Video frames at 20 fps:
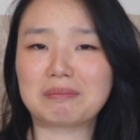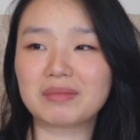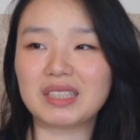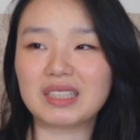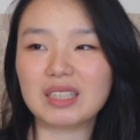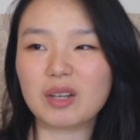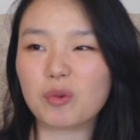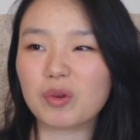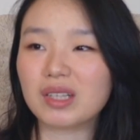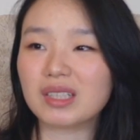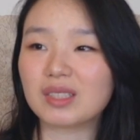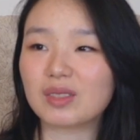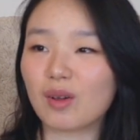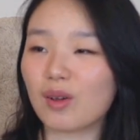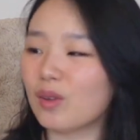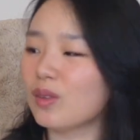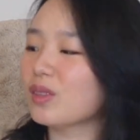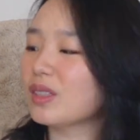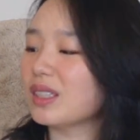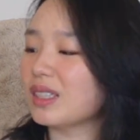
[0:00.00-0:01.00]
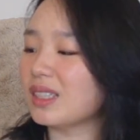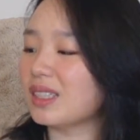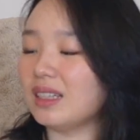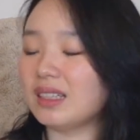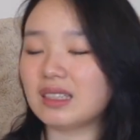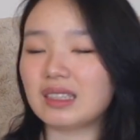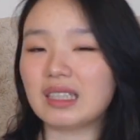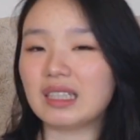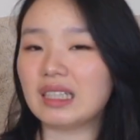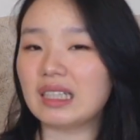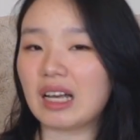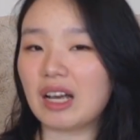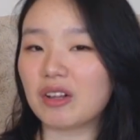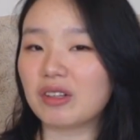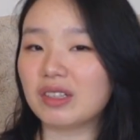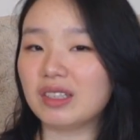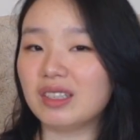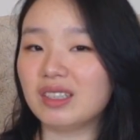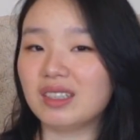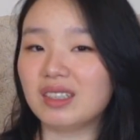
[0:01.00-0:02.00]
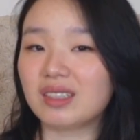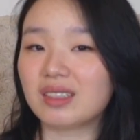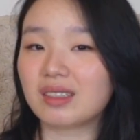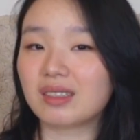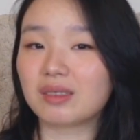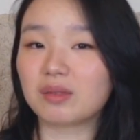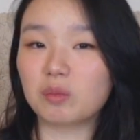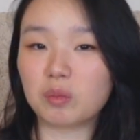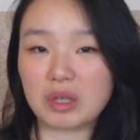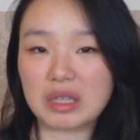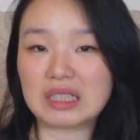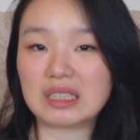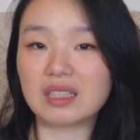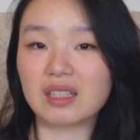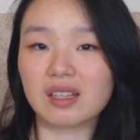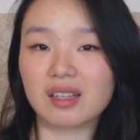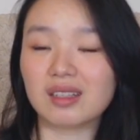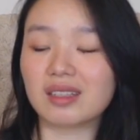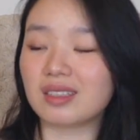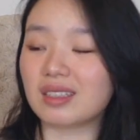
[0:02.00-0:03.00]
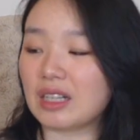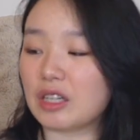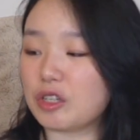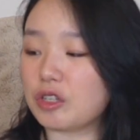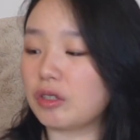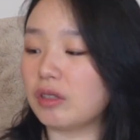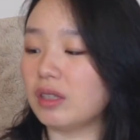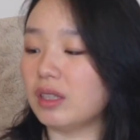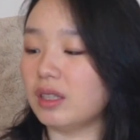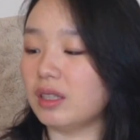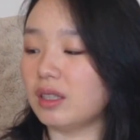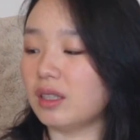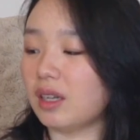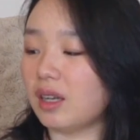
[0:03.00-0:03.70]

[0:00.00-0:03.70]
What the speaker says: Is that what it's called? It's a Caillou bracelet, essentially.